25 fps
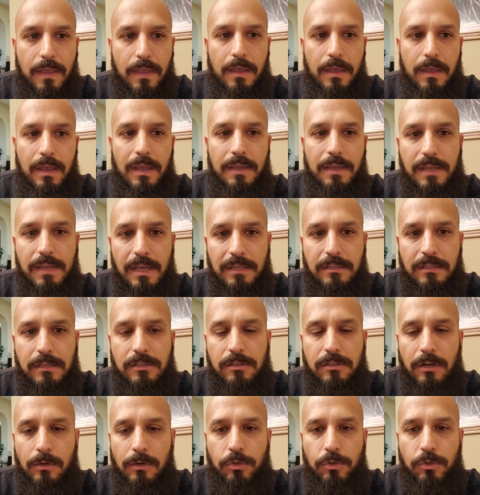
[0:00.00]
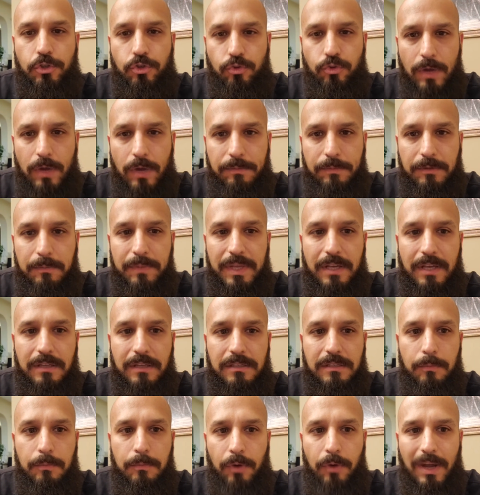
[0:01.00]
And the SSR was tripped because
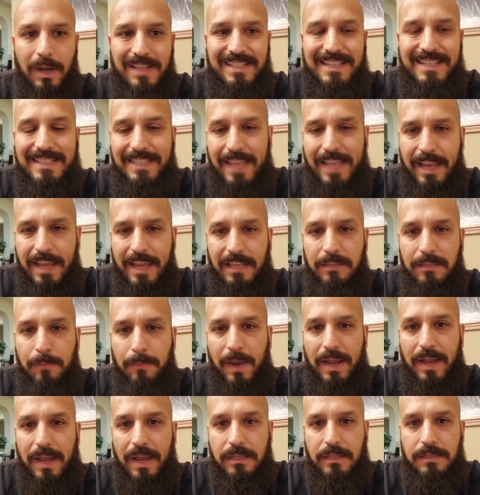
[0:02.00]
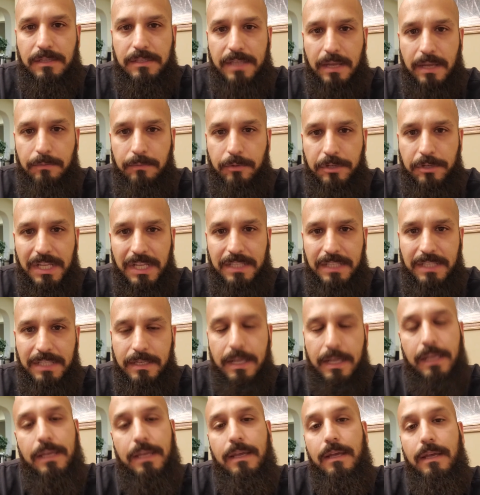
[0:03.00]
the prices tanked by at least 10%
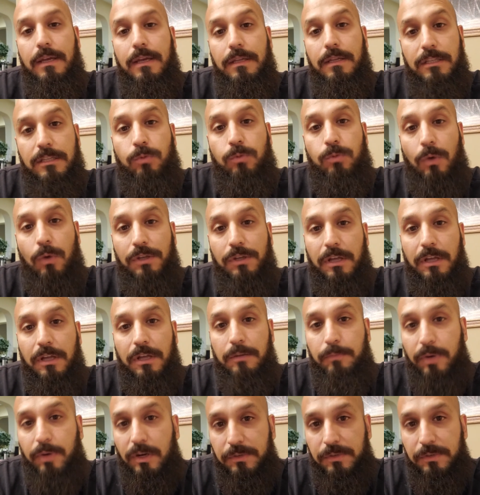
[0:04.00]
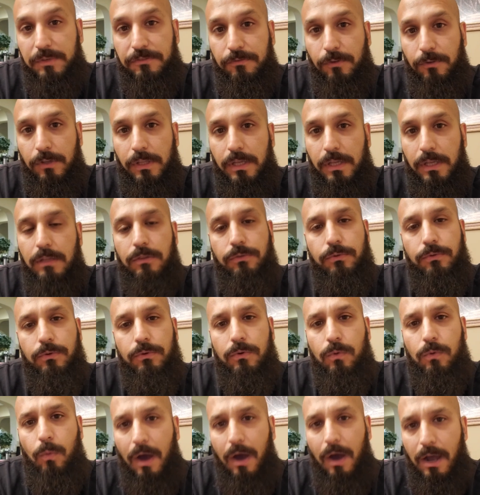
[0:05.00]
today. This was done purposefully through
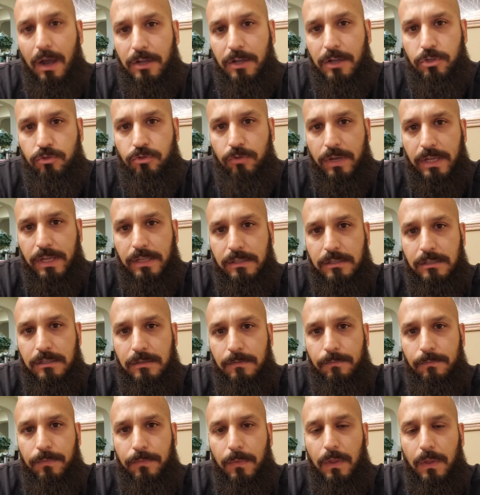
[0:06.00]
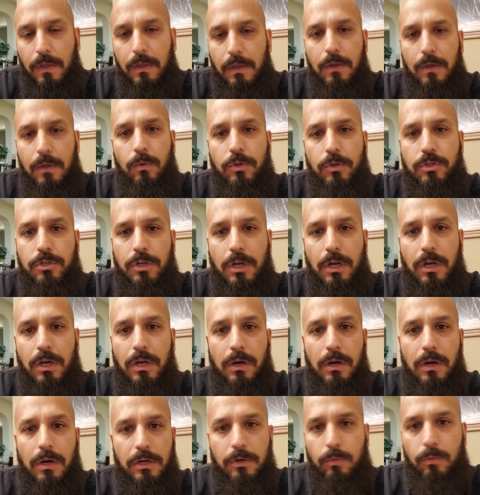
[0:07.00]
wash trades, which
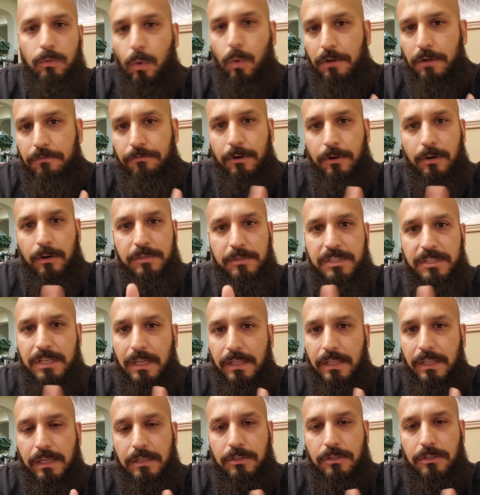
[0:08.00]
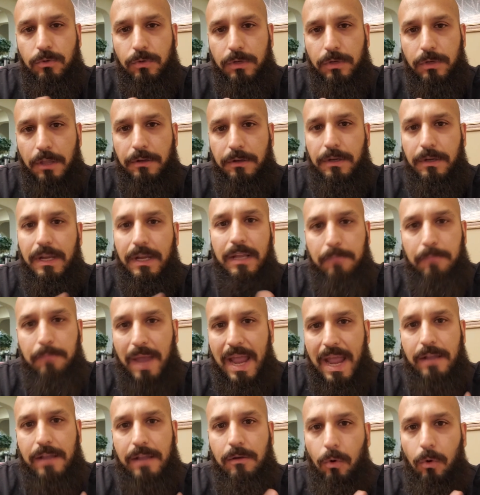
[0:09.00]
are one firm selling it to another and
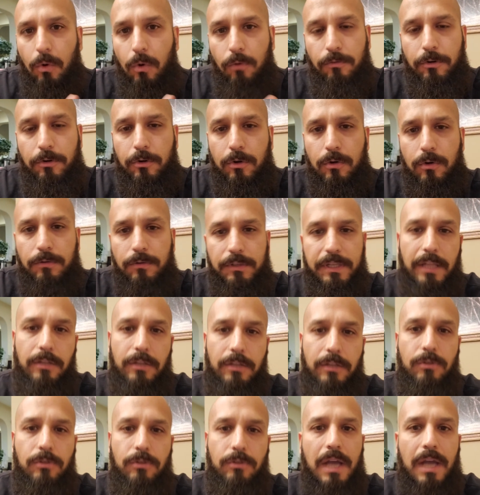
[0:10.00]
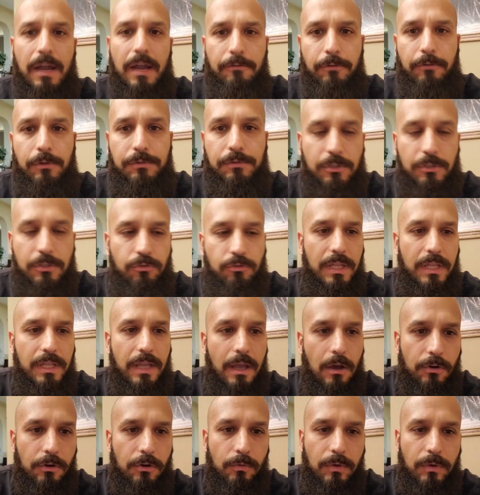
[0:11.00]
back over and over again using high-frequency trading
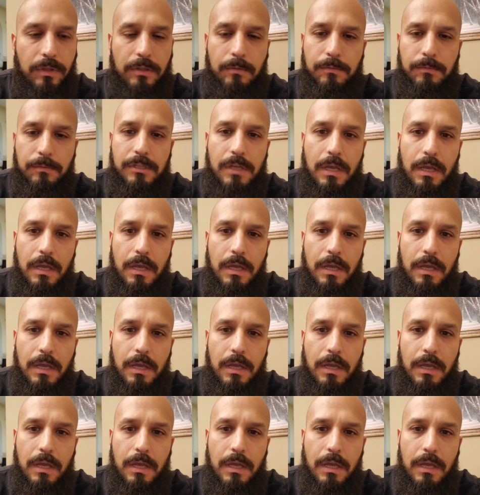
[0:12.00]
algorithms,